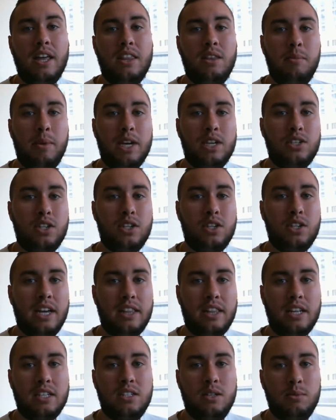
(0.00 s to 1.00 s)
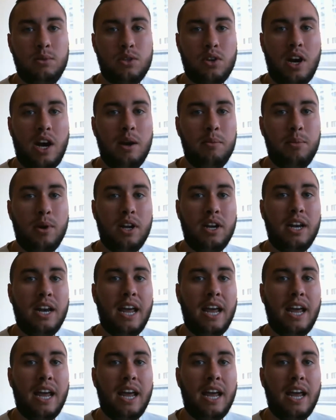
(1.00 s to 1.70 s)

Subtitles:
then make sure to hit that subscribe button